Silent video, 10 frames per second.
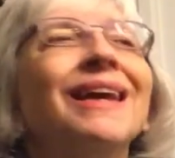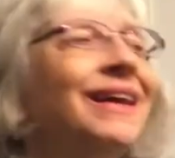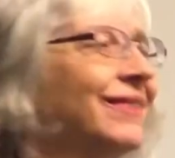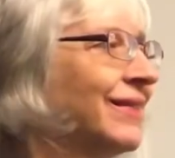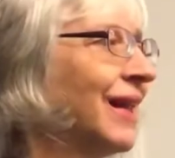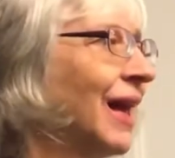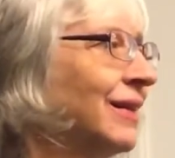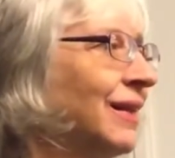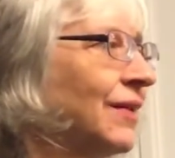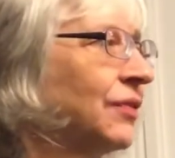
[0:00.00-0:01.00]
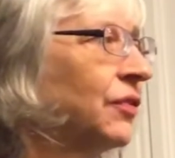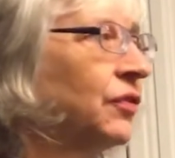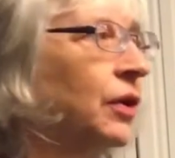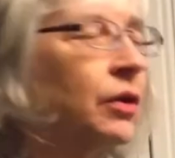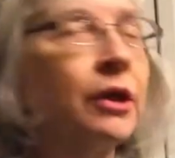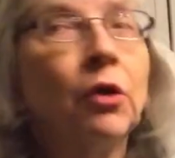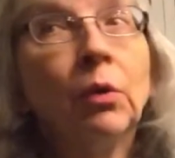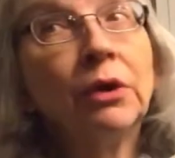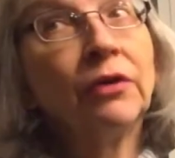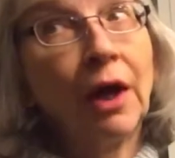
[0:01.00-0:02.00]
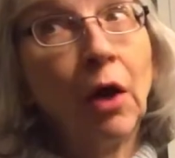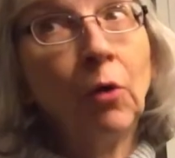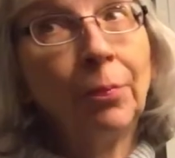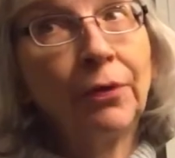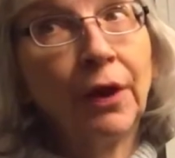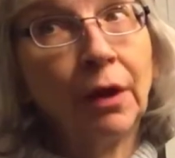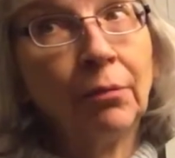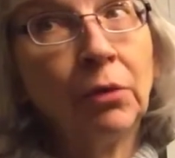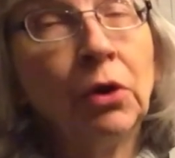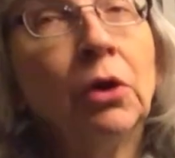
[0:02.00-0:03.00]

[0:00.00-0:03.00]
it's not necessarily going to help them